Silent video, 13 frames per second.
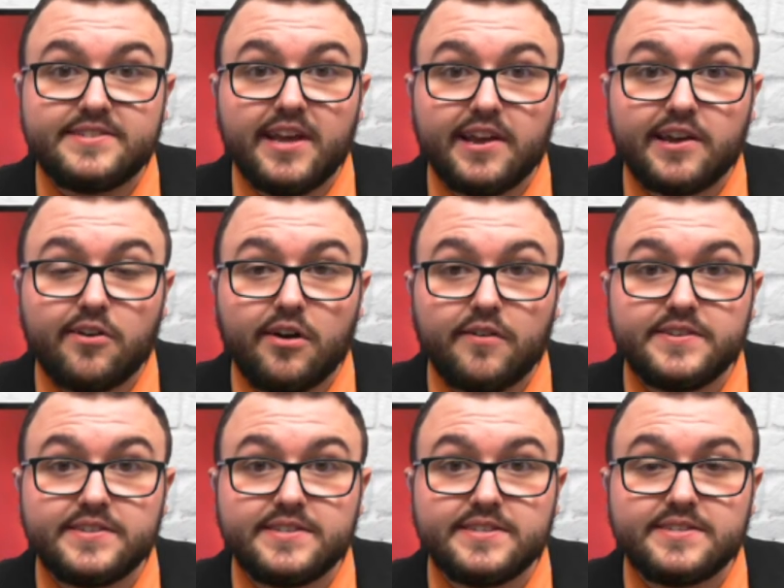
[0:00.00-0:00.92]
day in
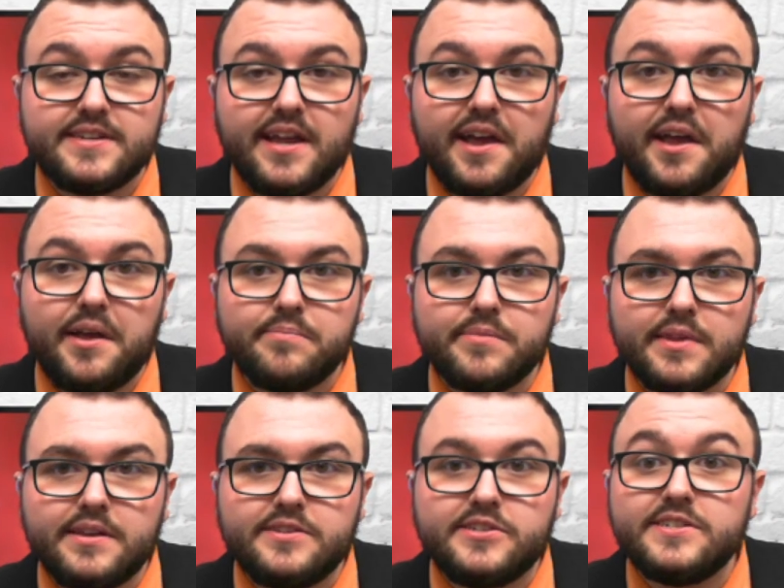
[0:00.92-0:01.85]
office is today,
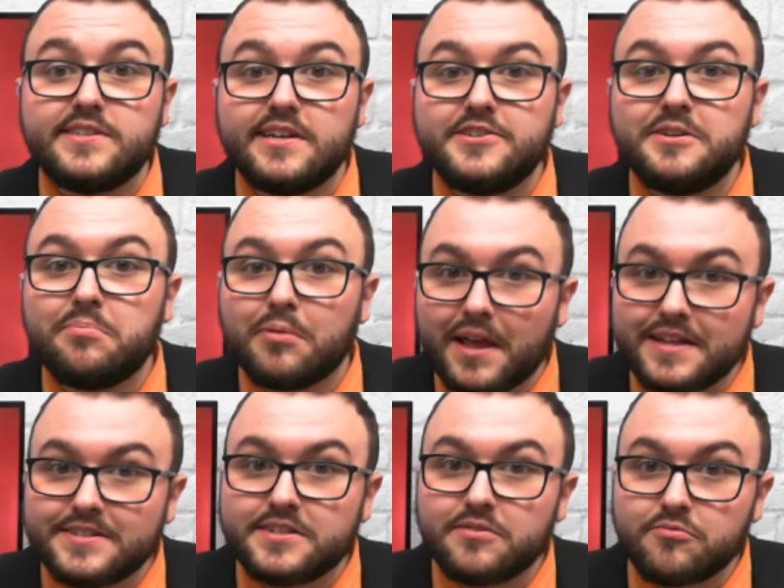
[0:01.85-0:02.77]
and she says she
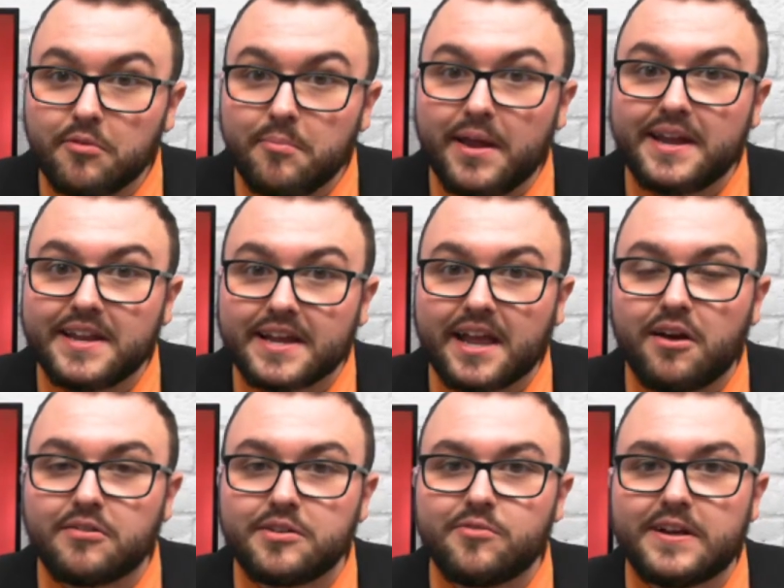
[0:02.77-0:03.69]
plans to remain a
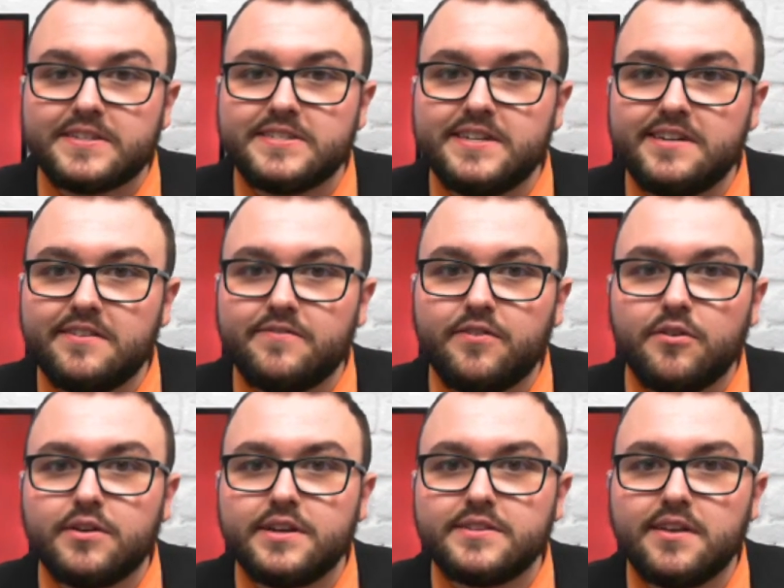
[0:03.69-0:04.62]
county resident and
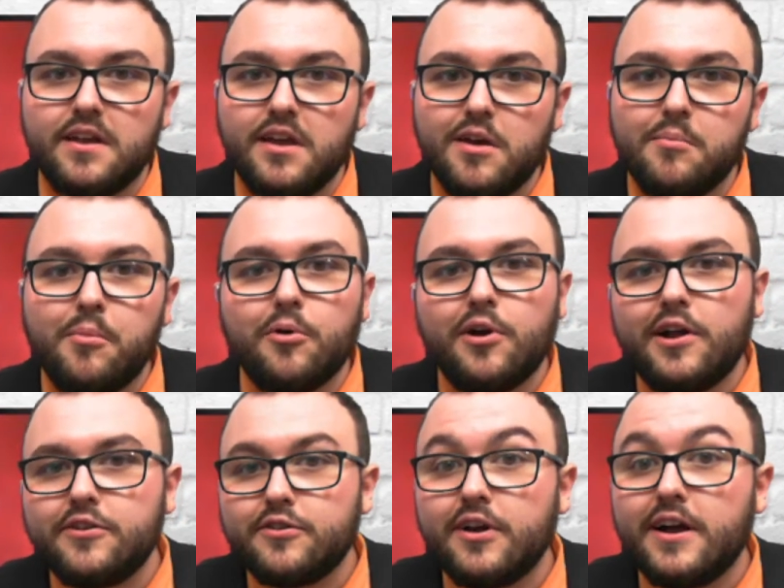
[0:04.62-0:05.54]
focus more
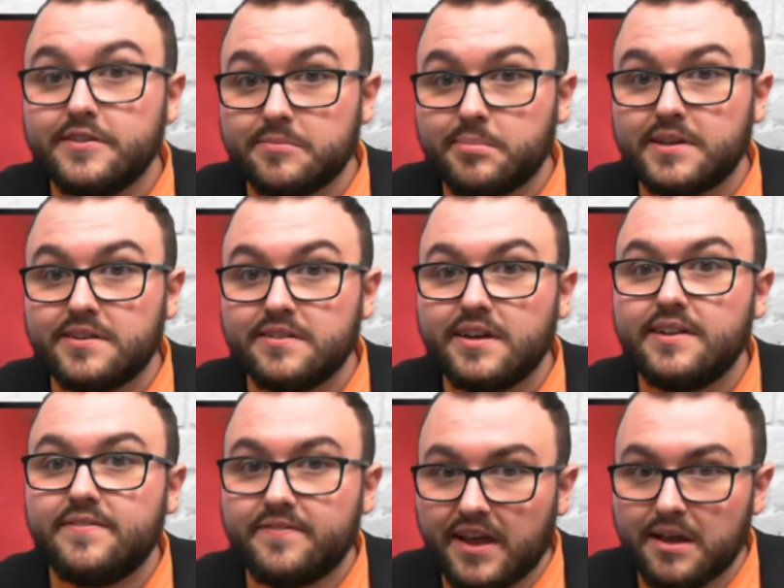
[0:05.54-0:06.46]
on her husband
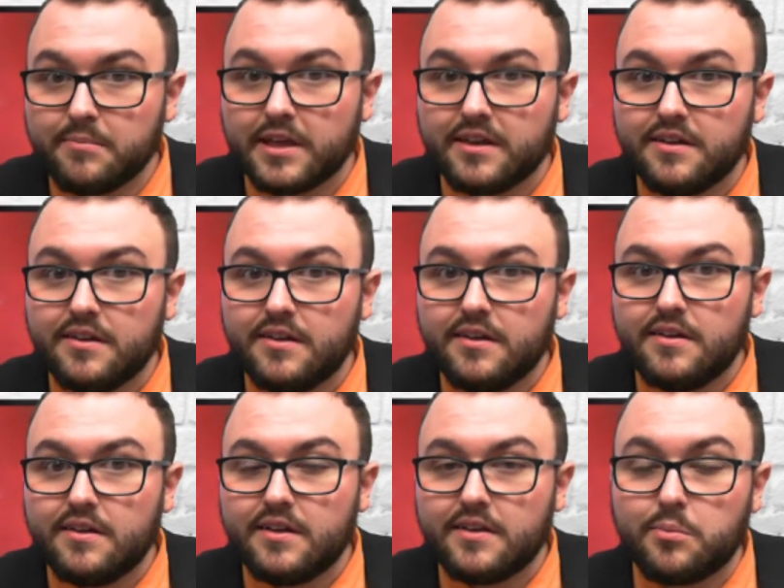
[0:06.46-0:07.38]
and family,
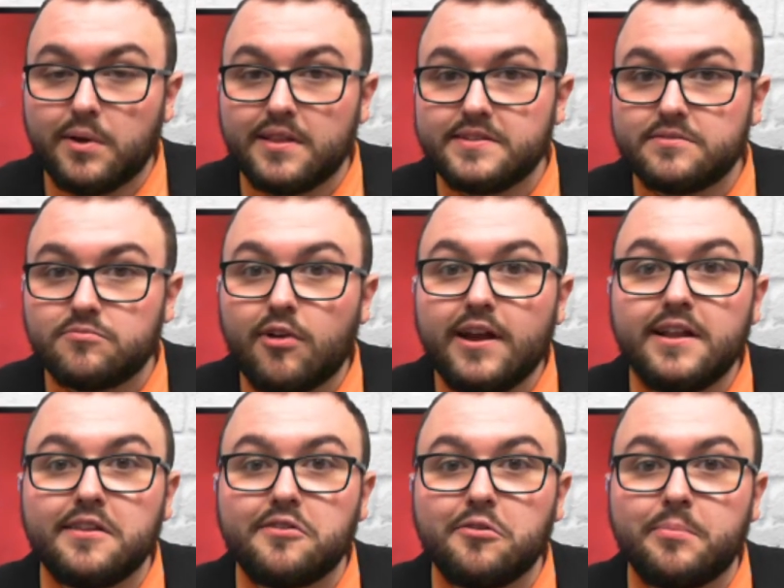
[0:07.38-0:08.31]
as well as write
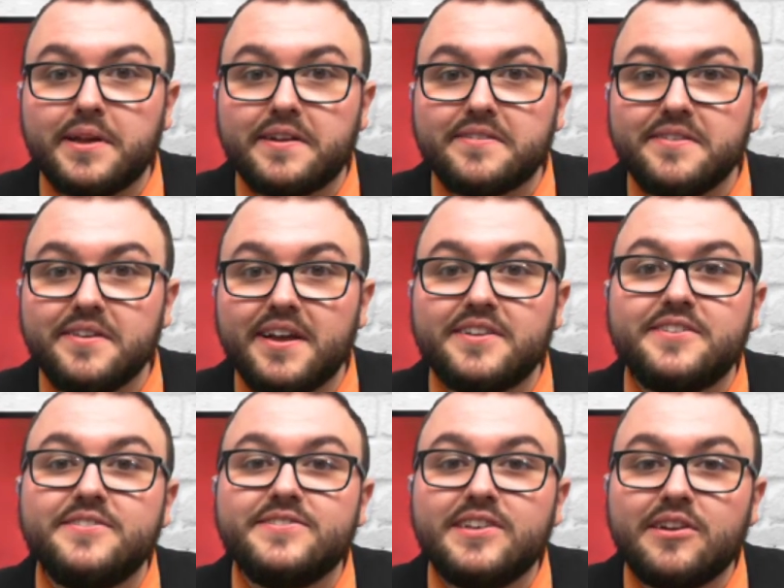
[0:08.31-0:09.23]
a little bit and
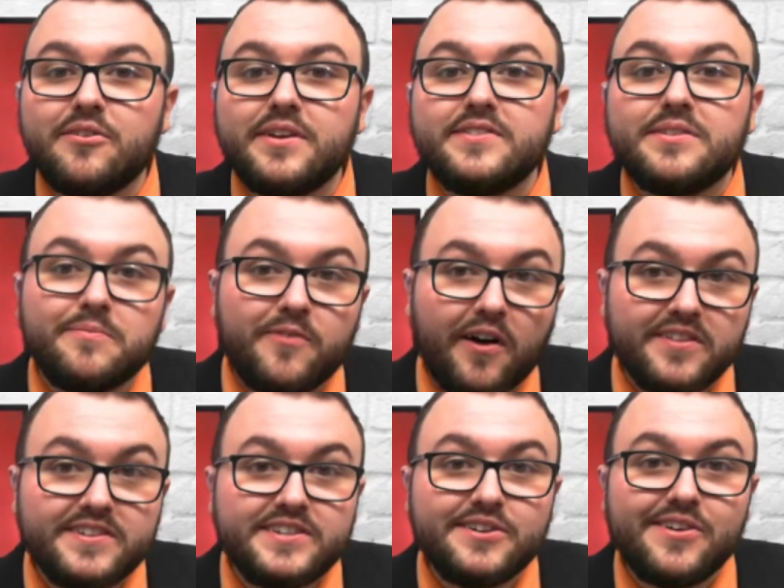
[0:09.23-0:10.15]
considering some
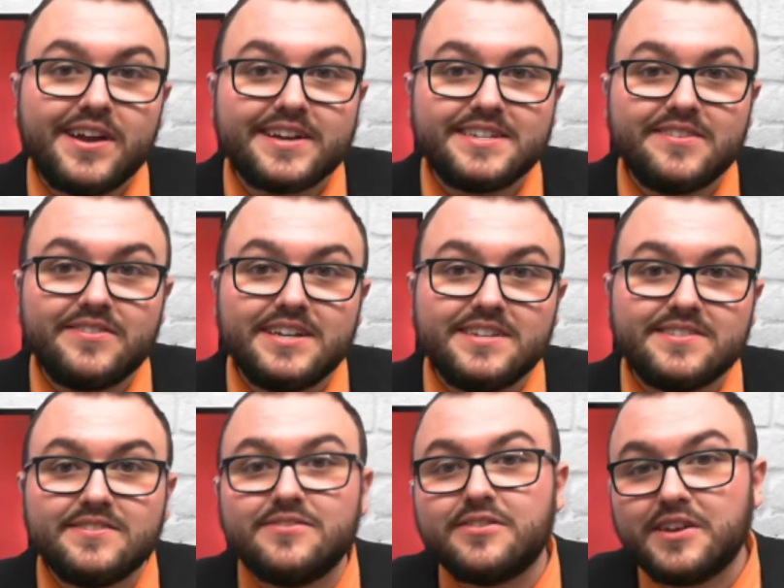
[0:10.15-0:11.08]
volunteer activities
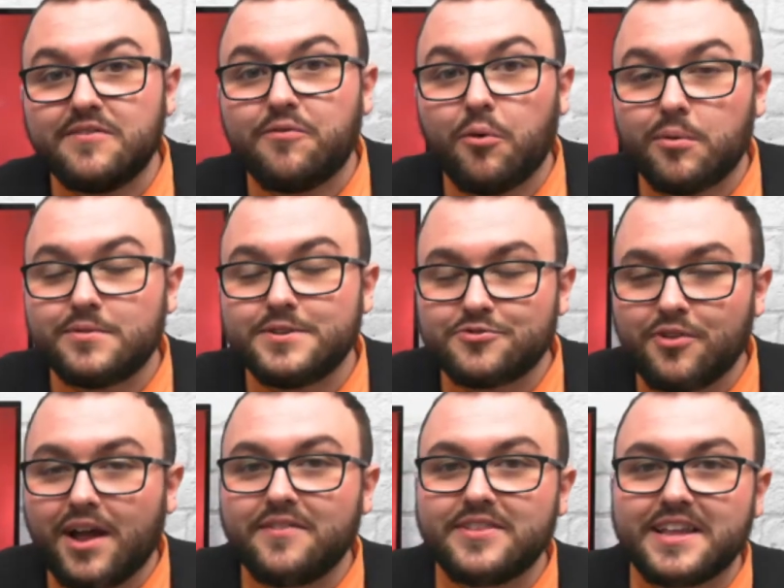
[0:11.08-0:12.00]
and looking forward to
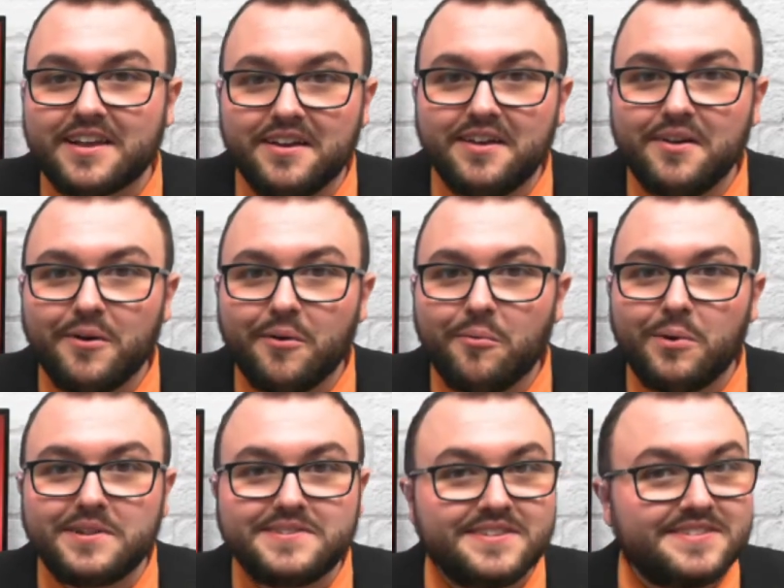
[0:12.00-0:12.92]
traveling
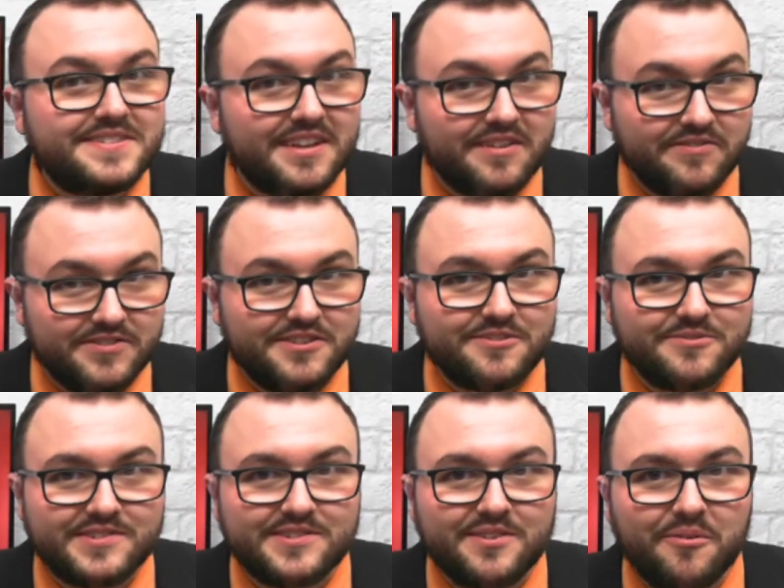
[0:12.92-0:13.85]
once it's safe to do
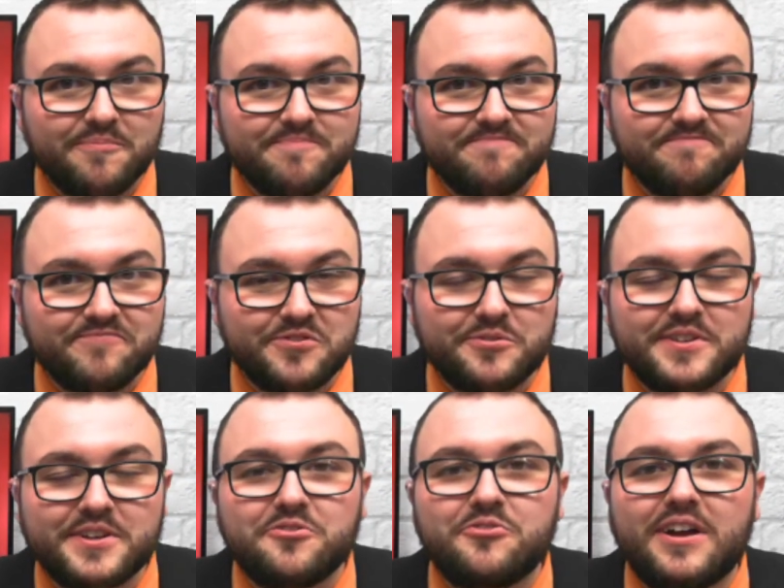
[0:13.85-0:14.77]
so.
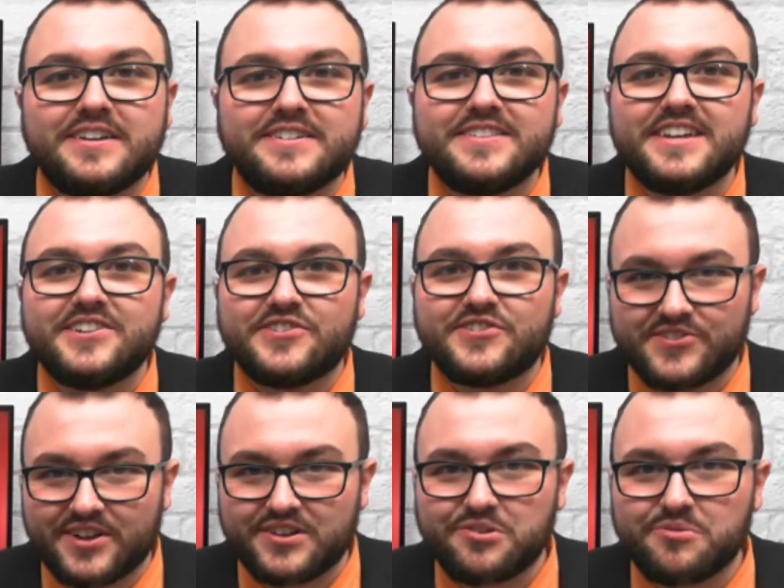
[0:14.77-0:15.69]
Certainly
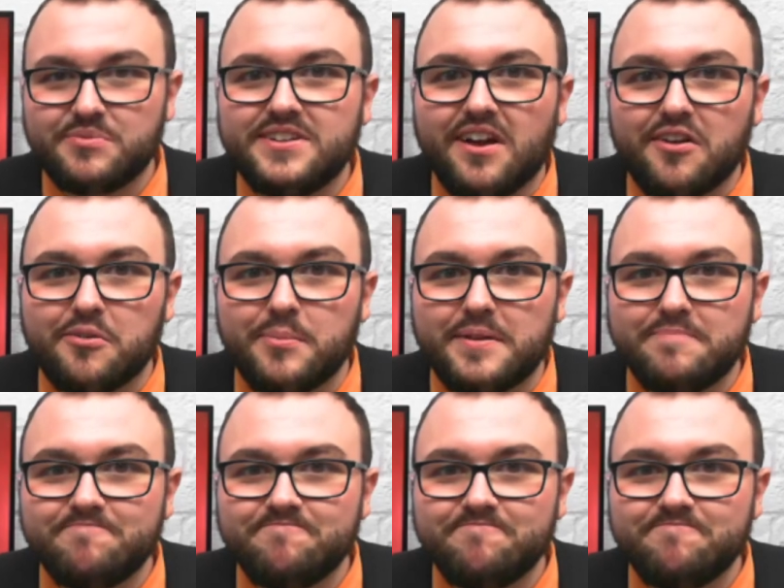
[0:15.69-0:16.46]
congratulations on your retirement.